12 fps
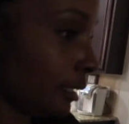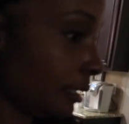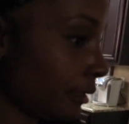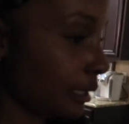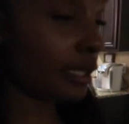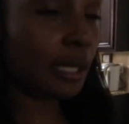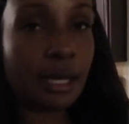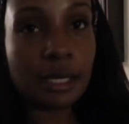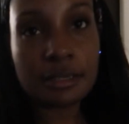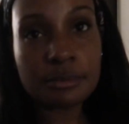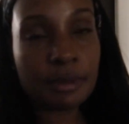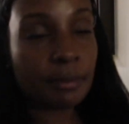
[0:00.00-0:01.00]
All right,
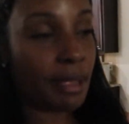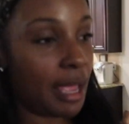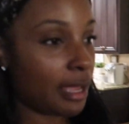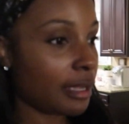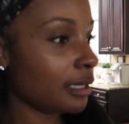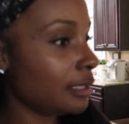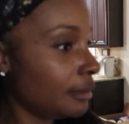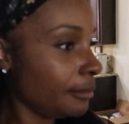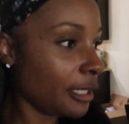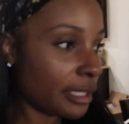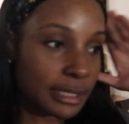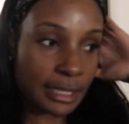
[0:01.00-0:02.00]
guys, we're back.
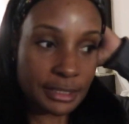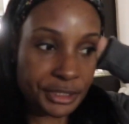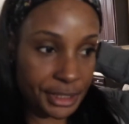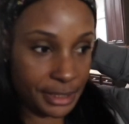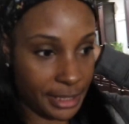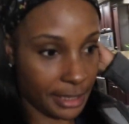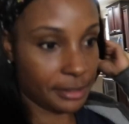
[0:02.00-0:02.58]
Amari and I just